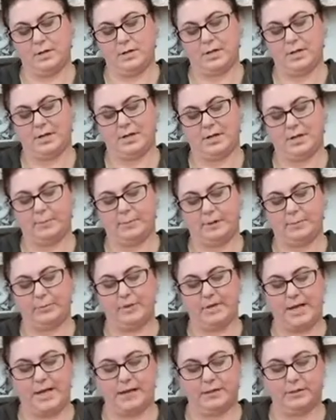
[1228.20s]
I had to get my
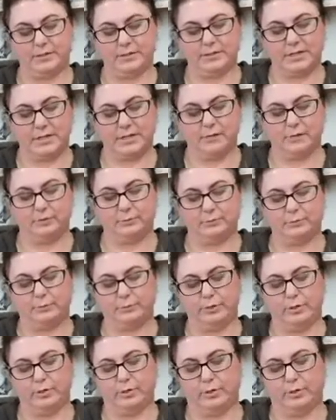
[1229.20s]
pliers out and
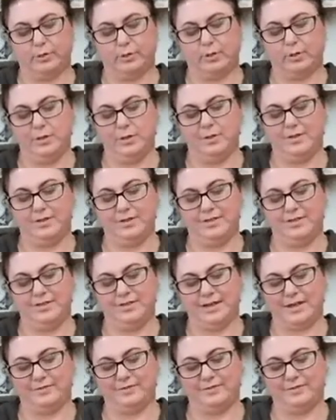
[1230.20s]
pull
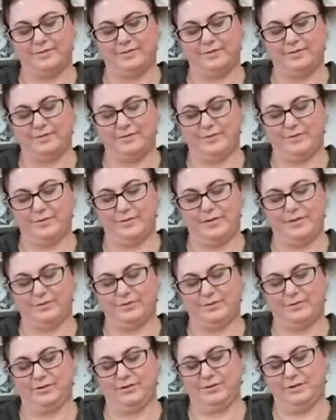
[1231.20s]
that
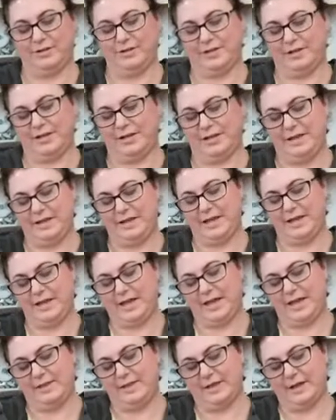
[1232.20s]
needle.
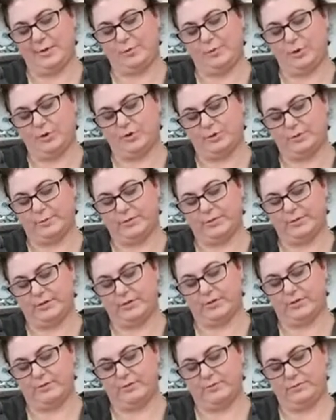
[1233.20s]
And then I poked
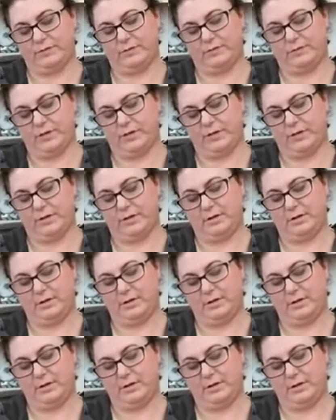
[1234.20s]
myself. Okay.